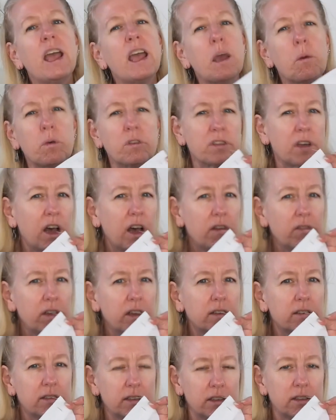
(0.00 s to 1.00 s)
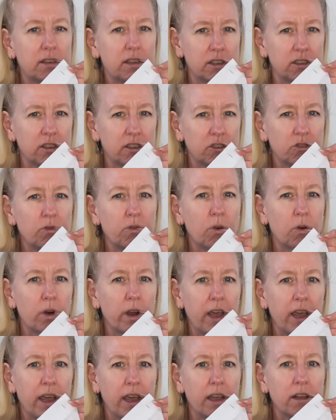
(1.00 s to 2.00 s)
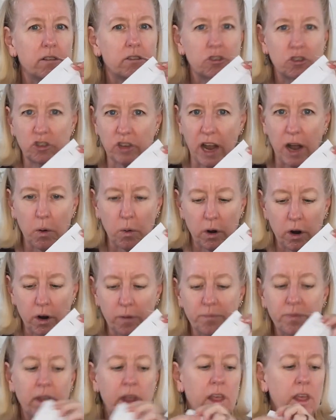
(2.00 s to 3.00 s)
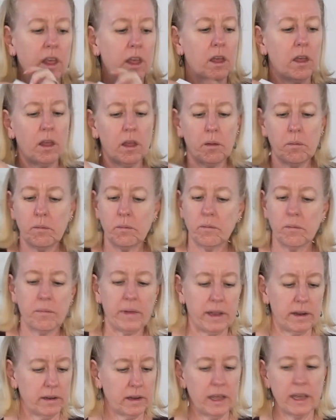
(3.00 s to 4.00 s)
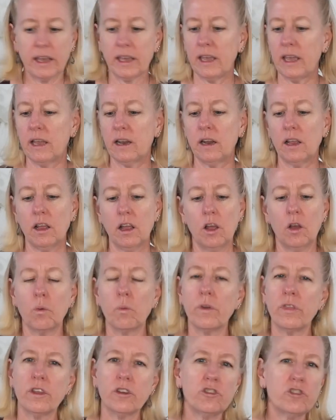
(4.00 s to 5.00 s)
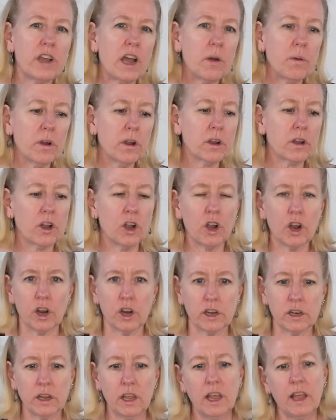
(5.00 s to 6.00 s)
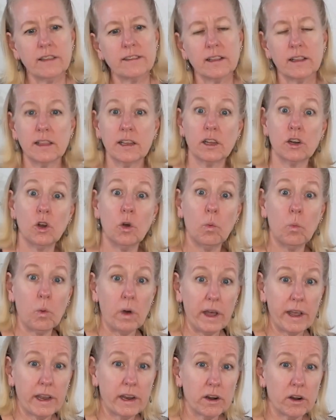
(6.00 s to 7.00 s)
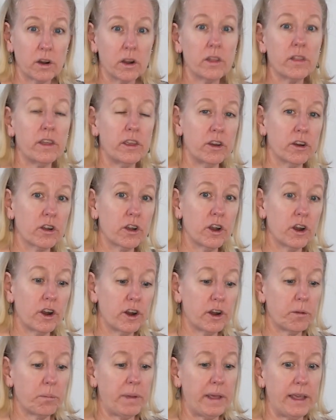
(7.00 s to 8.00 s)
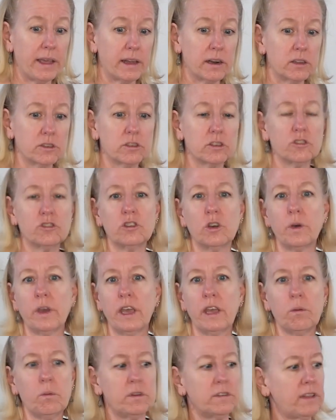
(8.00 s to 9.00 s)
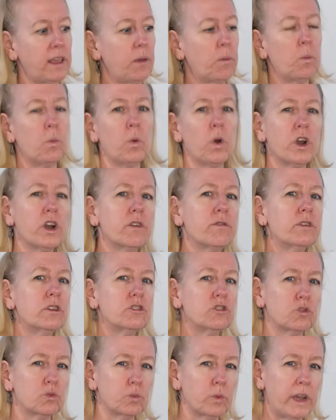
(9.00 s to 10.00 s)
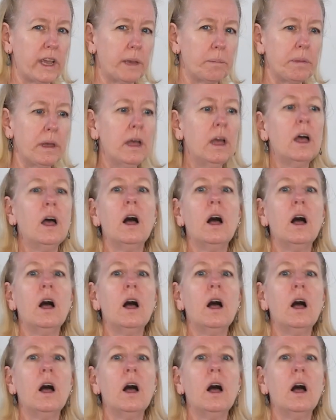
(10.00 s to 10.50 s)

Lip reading: it was obvious that this is for a shower. But again, with a shower curtain, it's a little wider than your curtain panels. So it was a wonderful drape